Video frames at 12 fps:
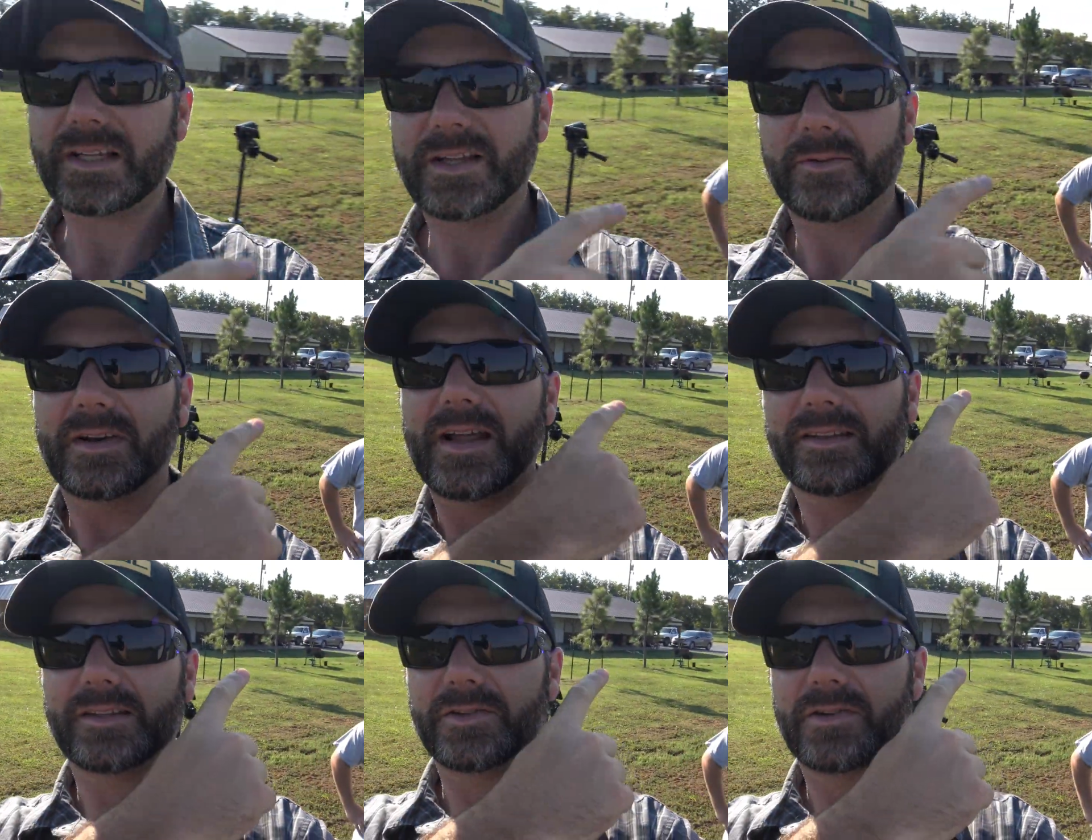they run
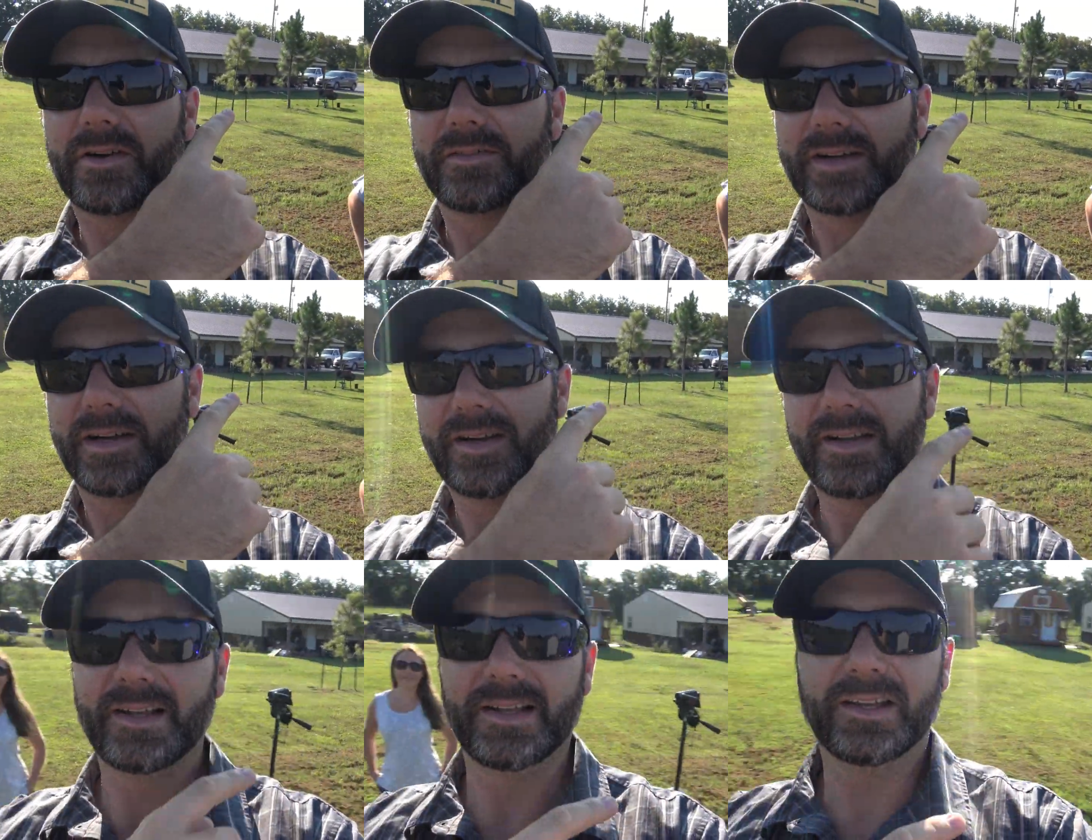out the door over here
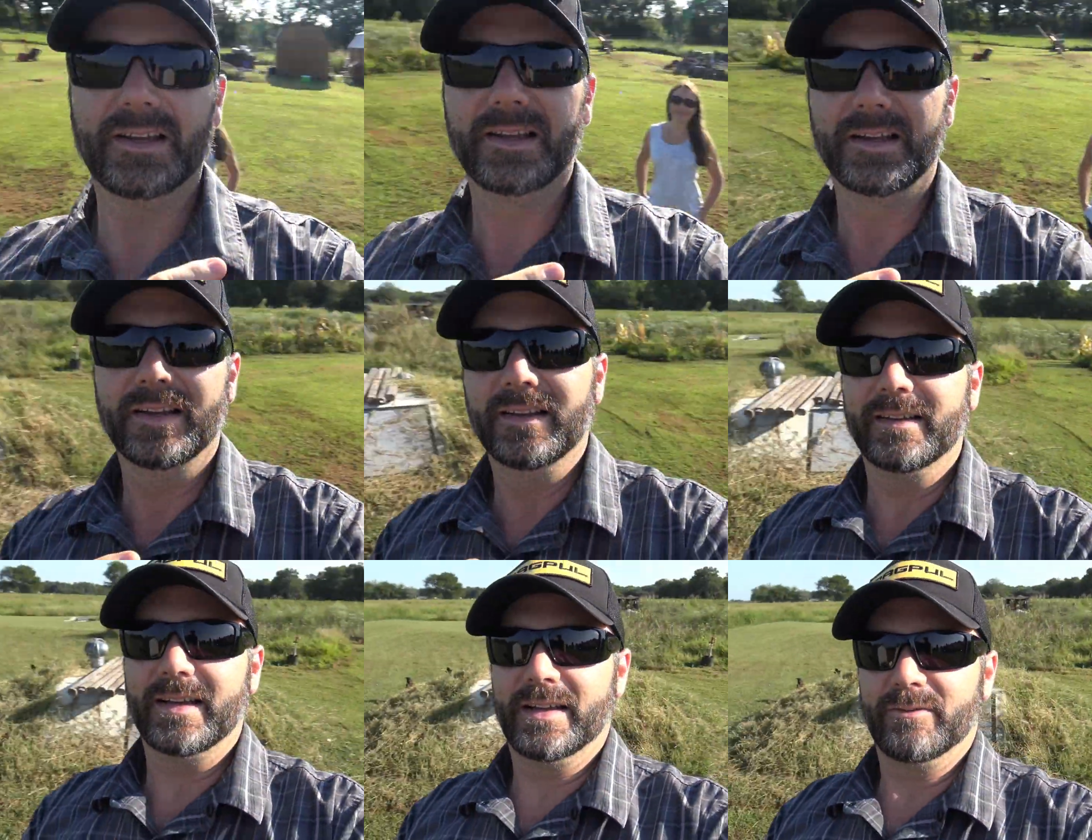
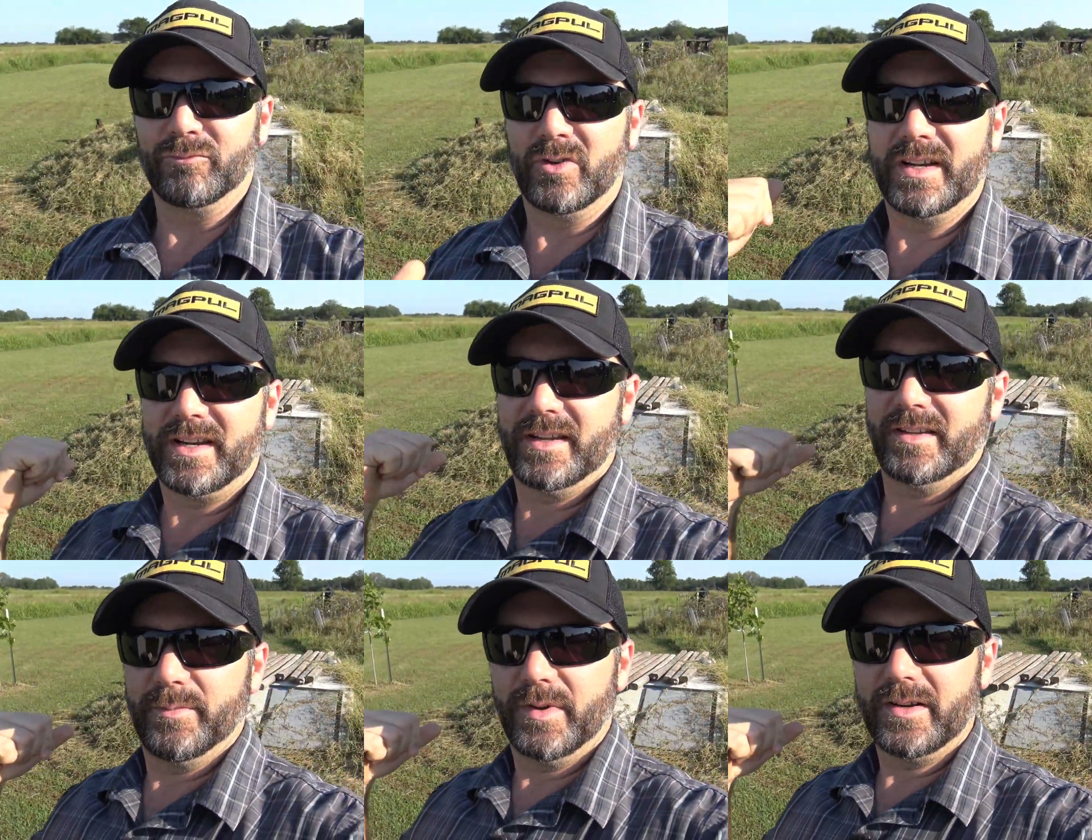and run and
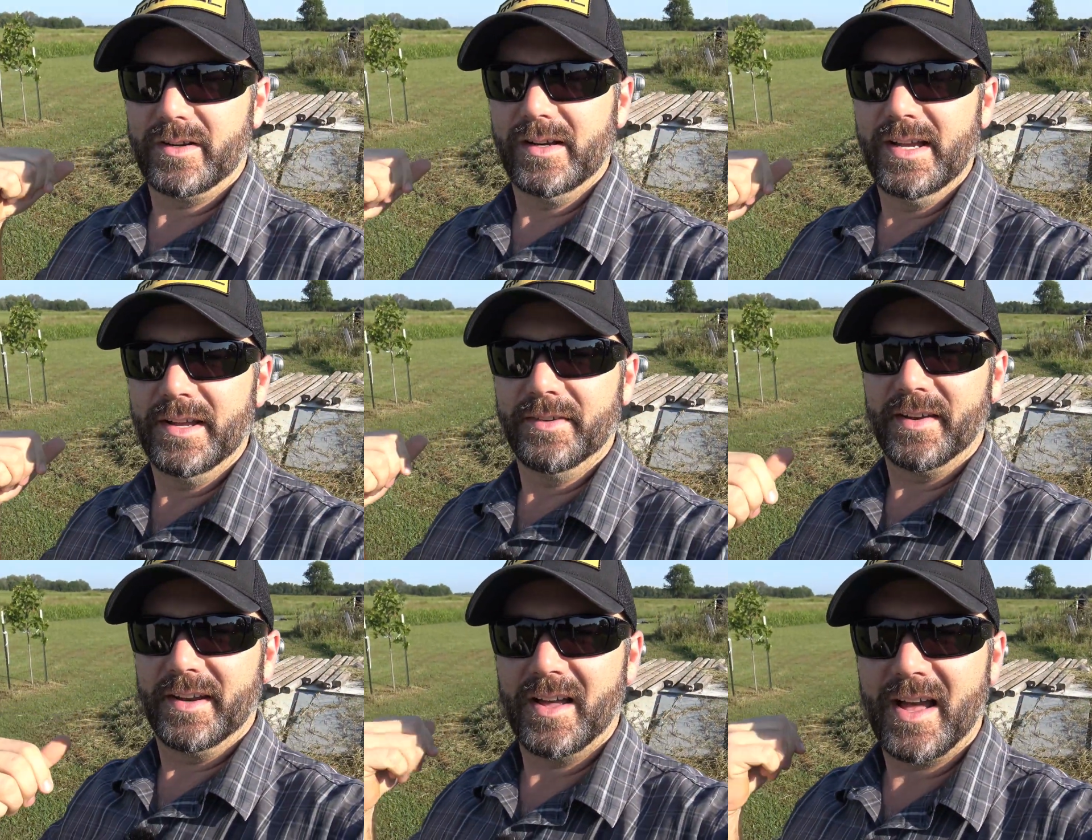get in the bunker
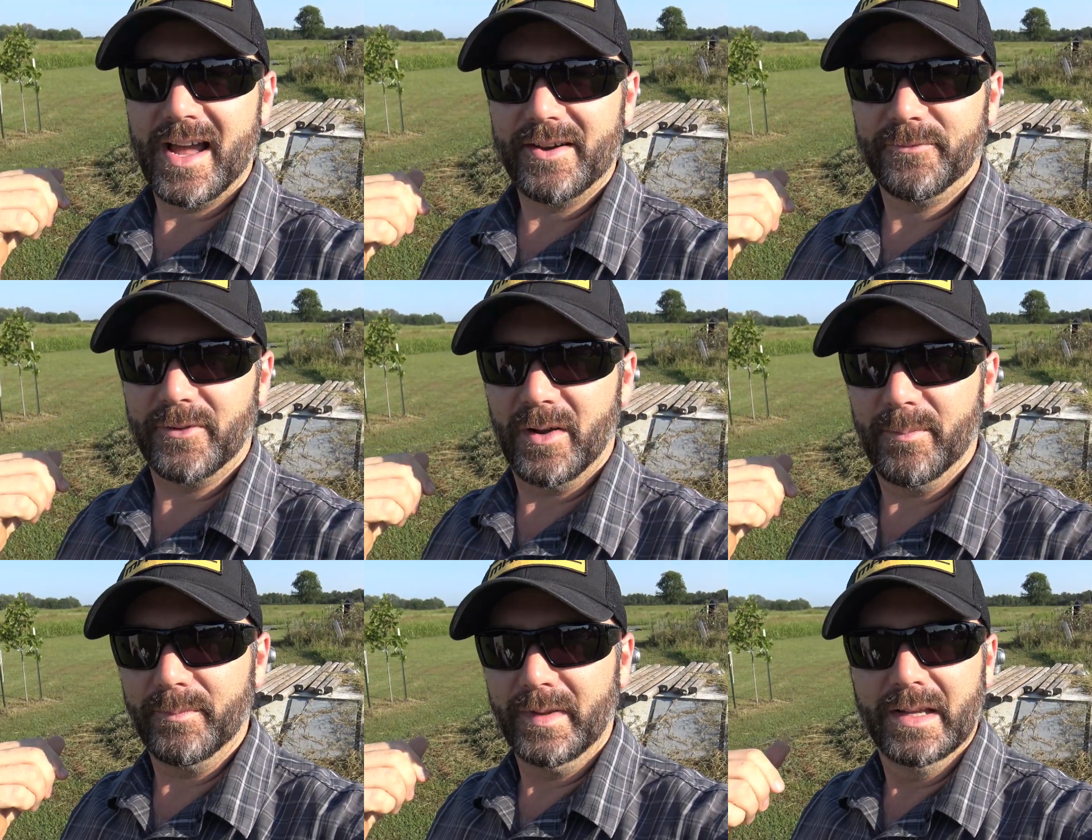and hide
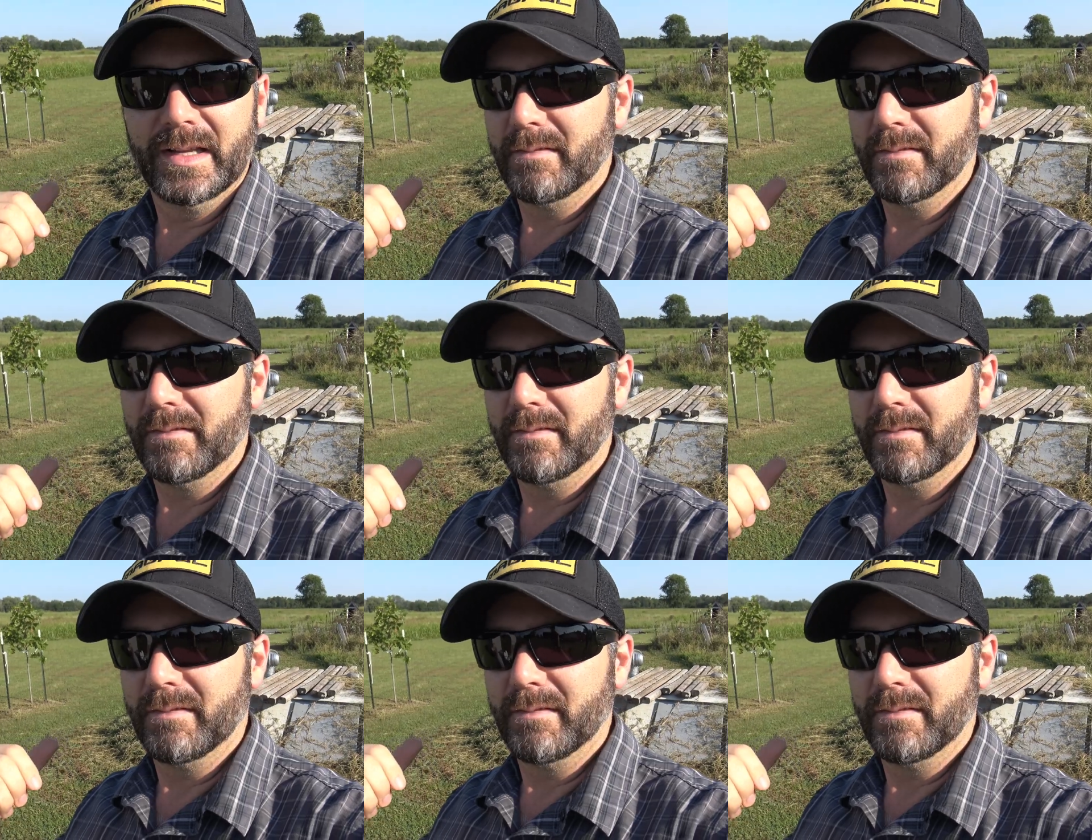from